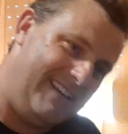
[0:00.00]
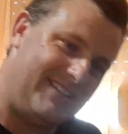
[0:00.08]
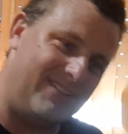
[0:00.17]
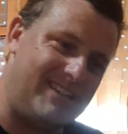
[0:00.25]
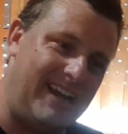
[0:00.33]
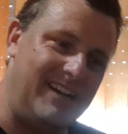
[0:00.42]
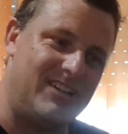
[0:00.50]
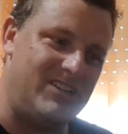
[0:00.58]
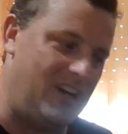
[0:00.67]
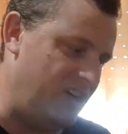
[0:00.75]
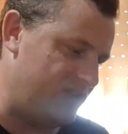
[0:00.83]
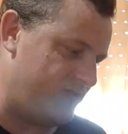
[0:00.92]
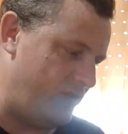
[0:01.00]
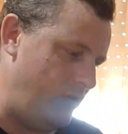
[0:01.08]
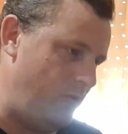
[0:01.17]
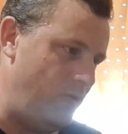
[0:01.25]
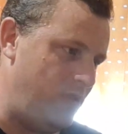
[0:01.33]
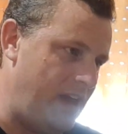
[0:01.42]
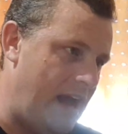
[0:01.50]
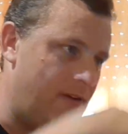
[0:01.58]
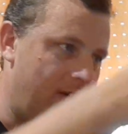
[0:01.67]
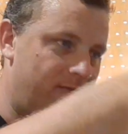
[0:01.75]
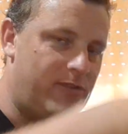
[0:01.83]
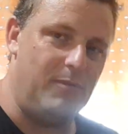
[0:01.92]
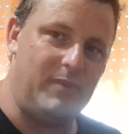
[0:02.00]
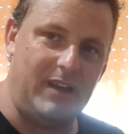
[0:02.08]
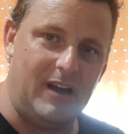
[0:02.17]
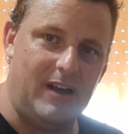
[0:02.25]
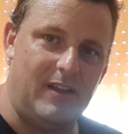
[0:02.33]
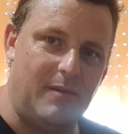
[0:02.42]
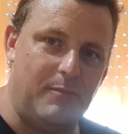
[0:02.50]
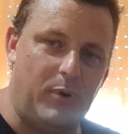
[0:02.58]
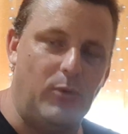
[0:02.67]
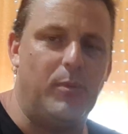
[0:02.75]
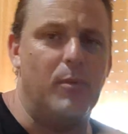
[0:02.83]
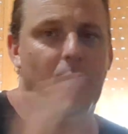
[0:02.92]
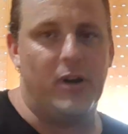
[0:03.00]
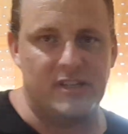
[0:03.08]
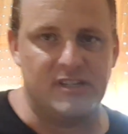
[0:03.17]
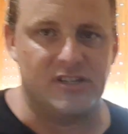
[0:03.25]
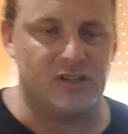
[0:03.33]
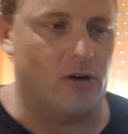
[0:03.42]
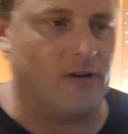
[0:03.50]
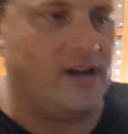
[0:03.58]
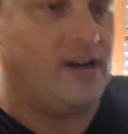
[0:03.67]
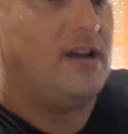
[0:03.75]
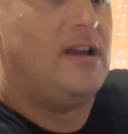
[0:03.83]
So it's taking a charge through the outlet from the portable monitor, sorry.